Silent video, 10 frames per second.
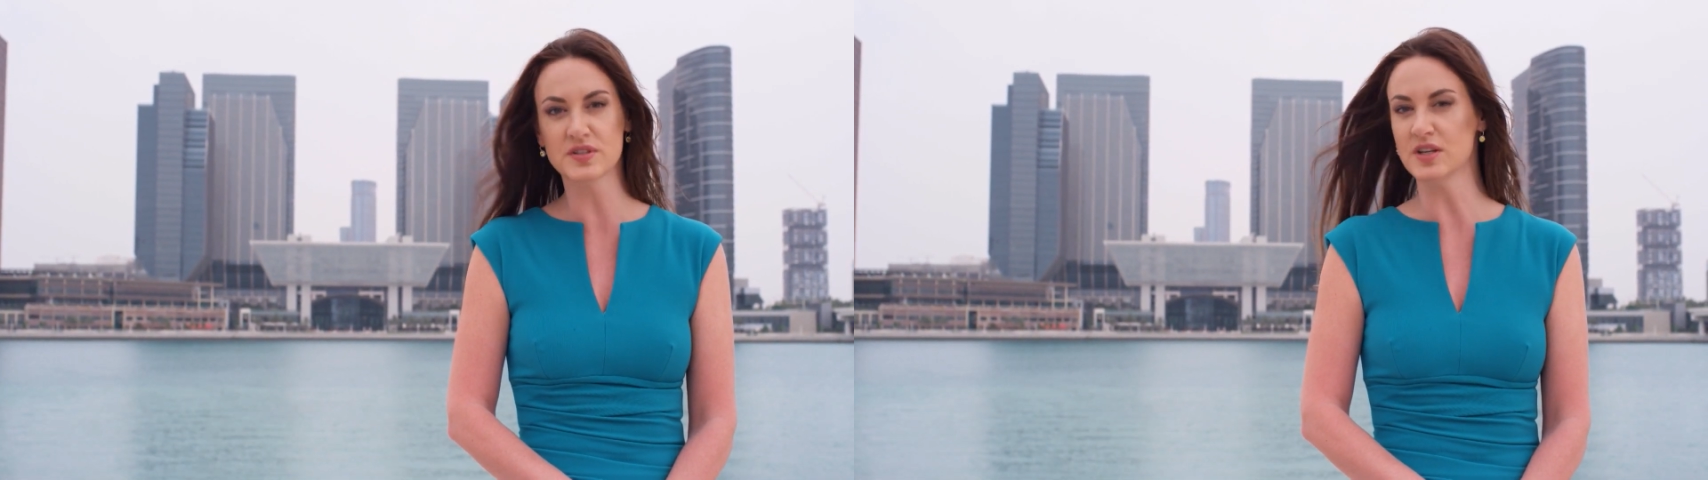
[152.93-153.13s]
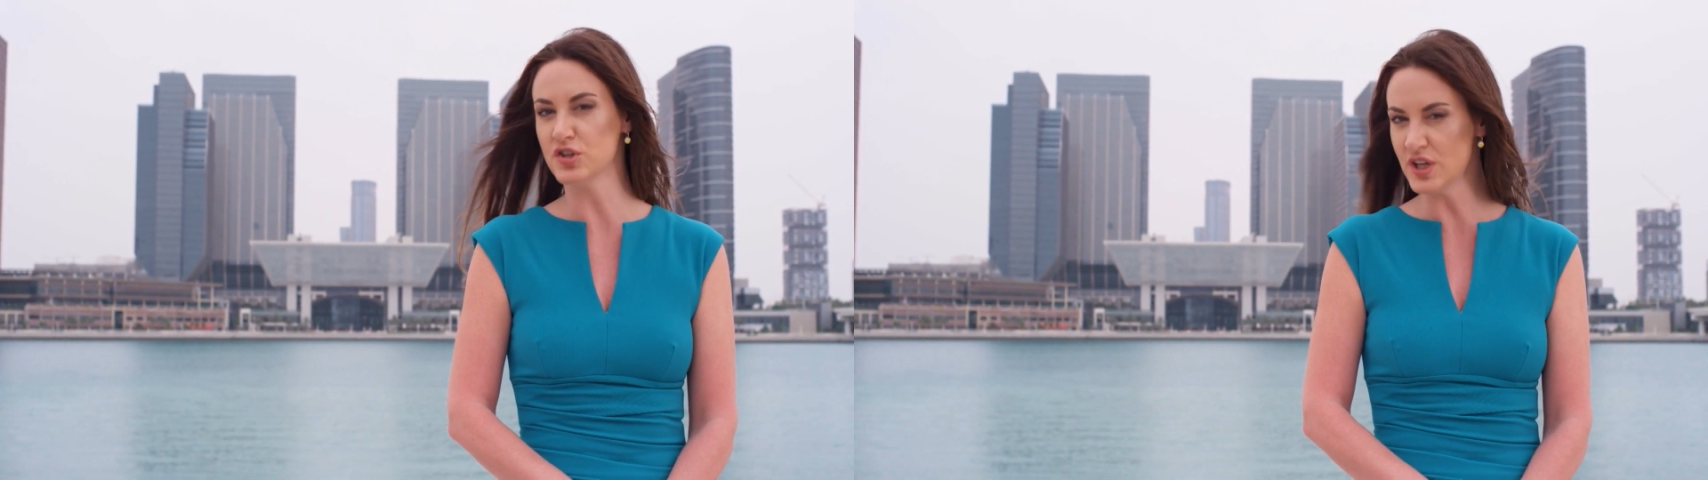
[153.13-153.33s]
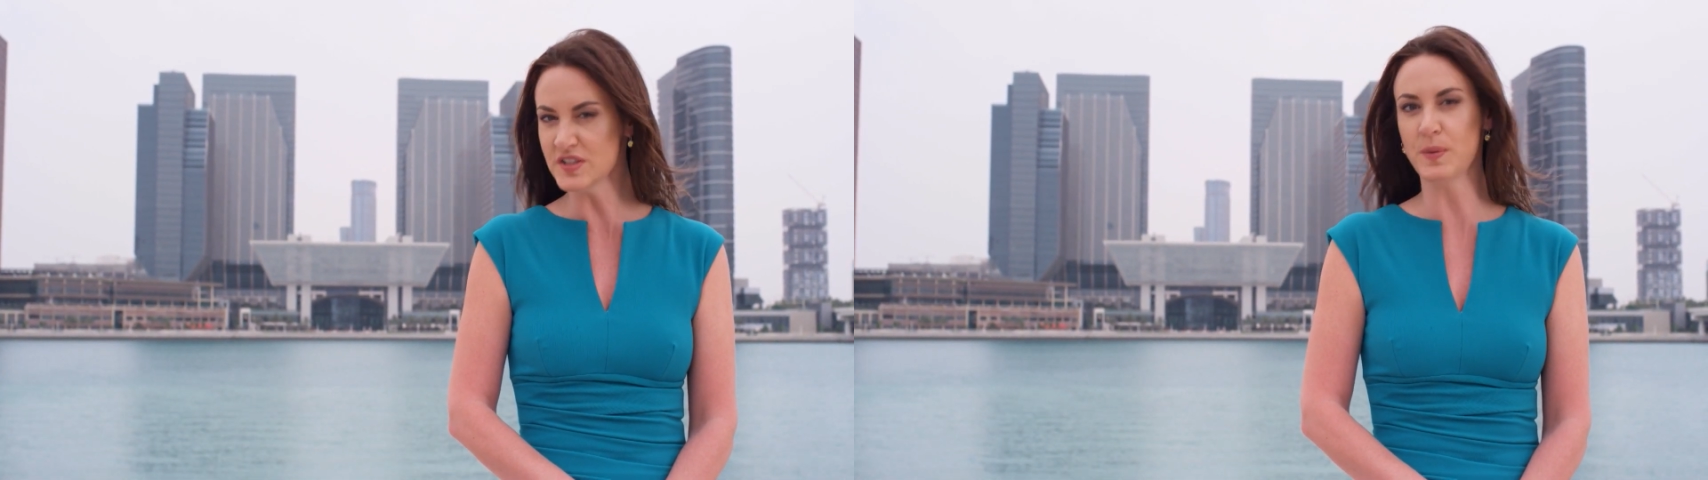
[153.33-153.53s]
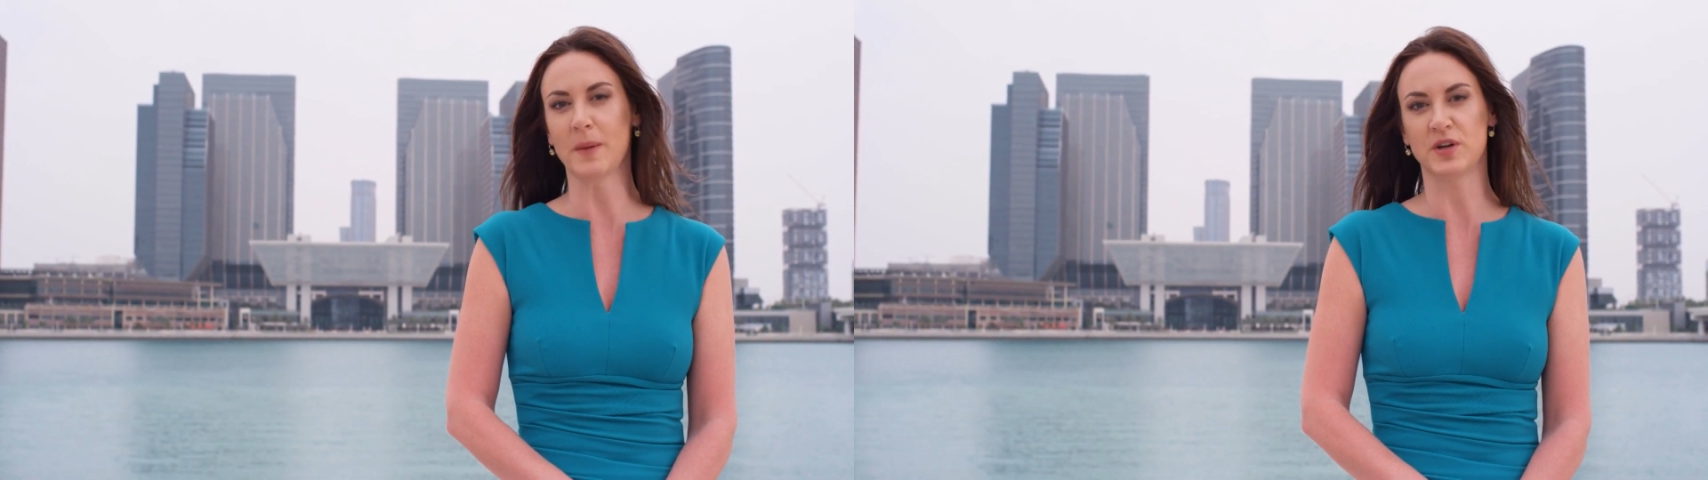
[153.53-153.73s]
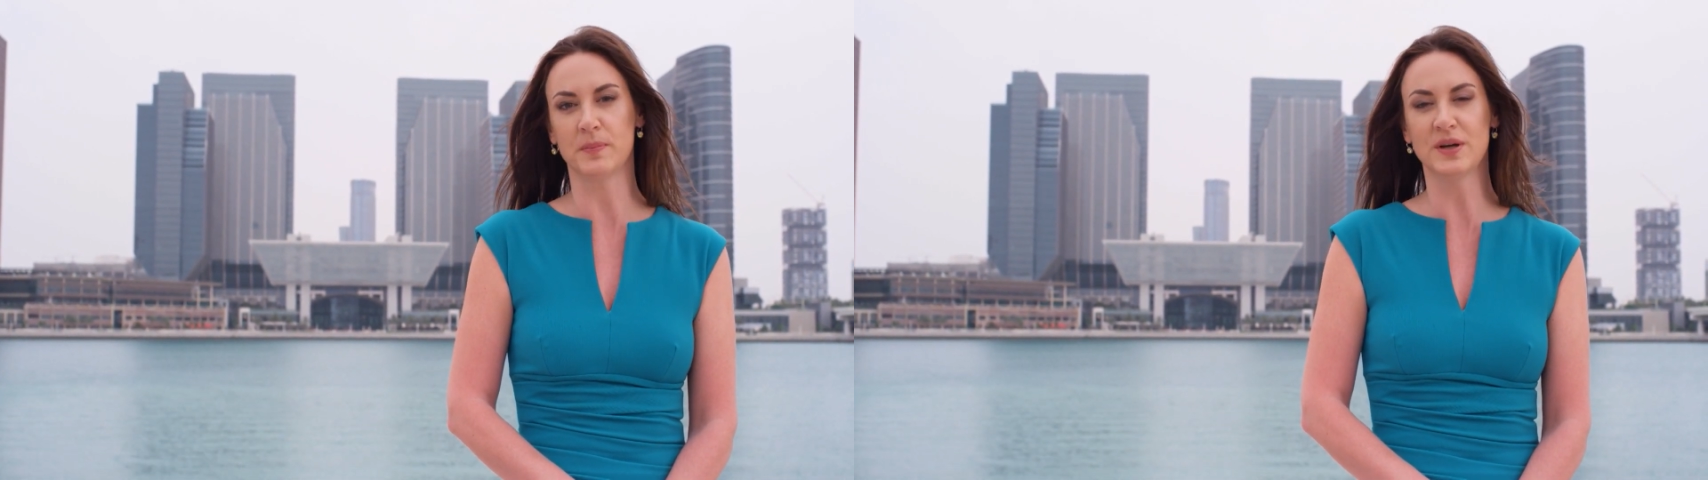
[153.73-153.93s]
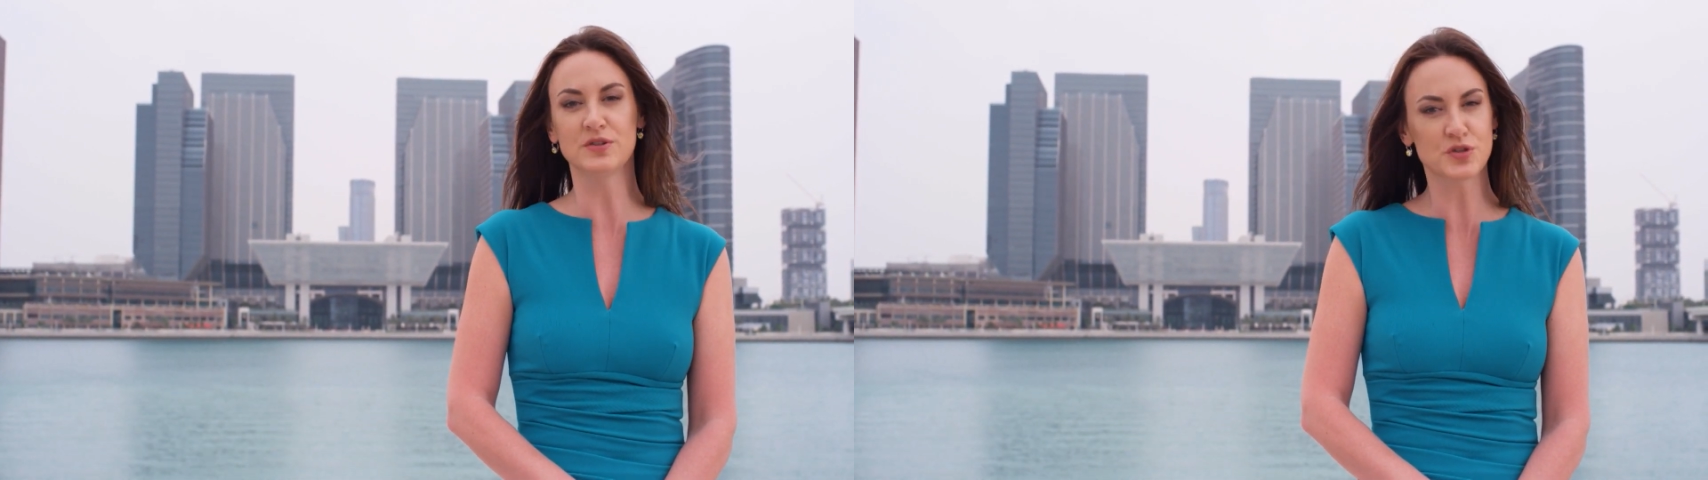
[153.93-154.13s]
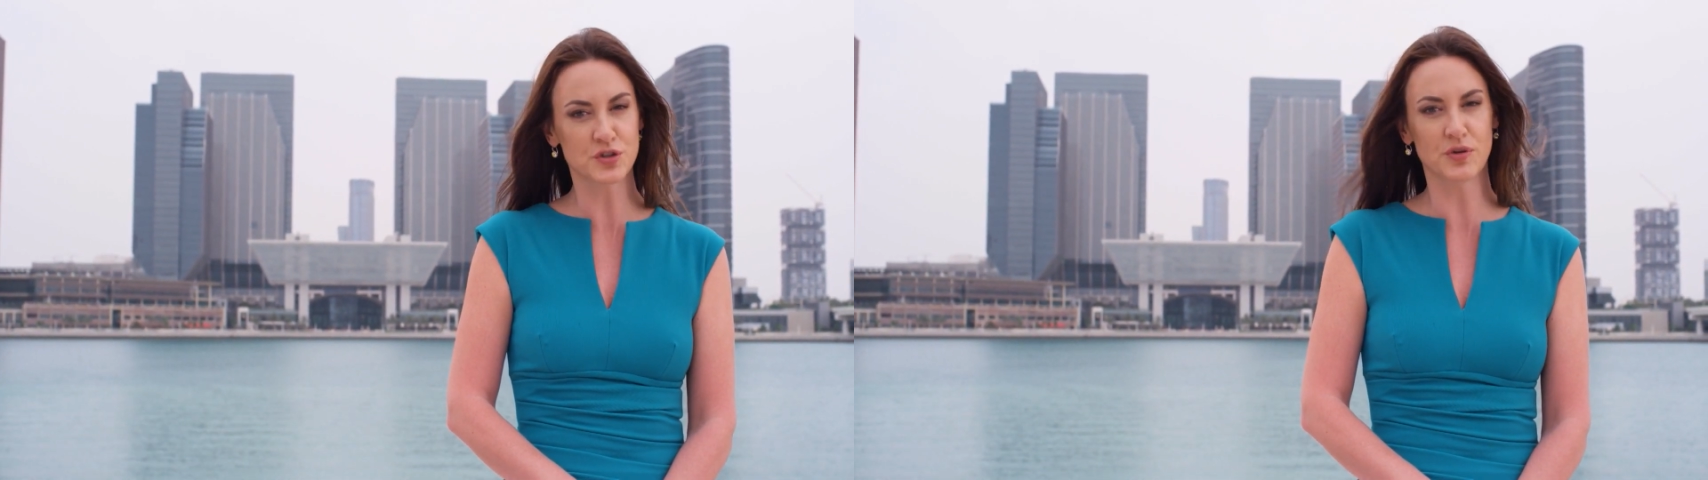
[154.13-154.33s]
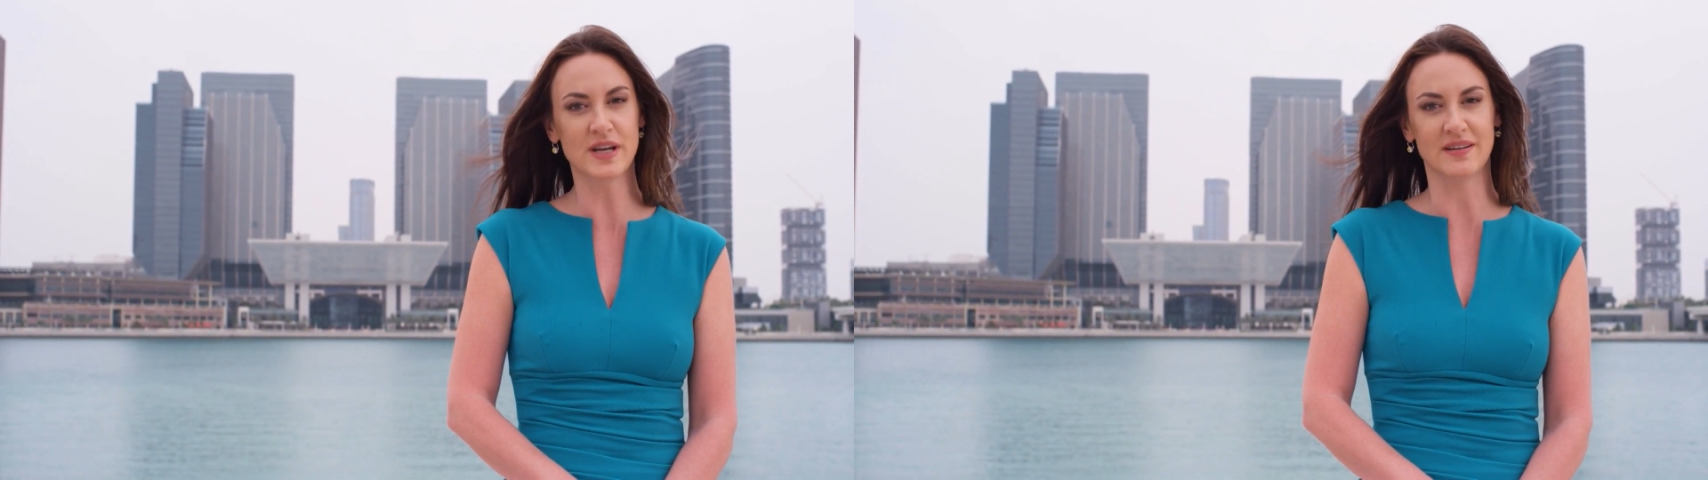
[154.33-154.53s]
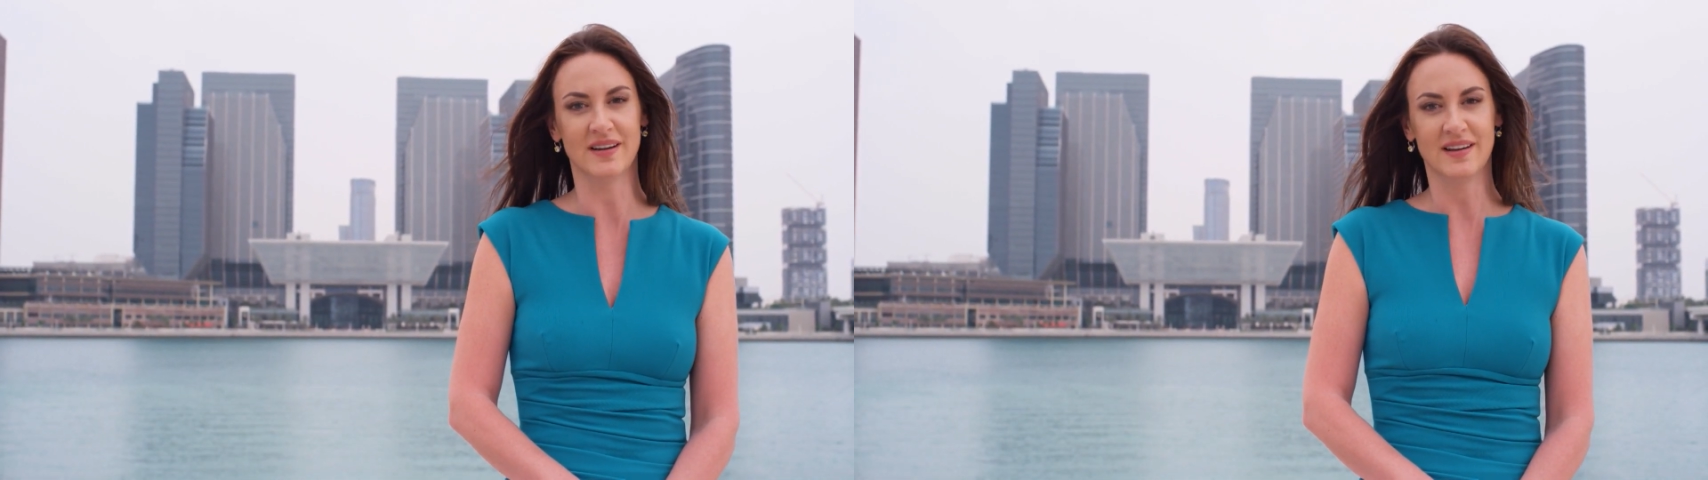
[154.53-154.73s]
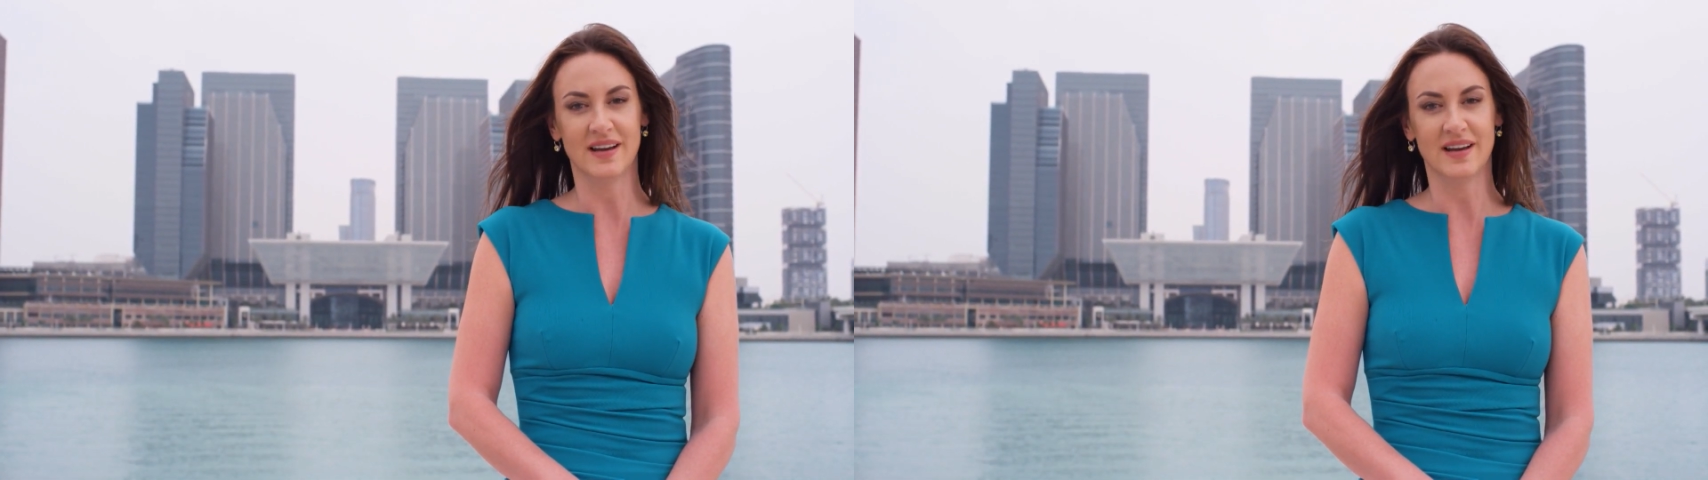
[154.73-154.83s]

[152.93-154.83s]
that just popped up on your screen.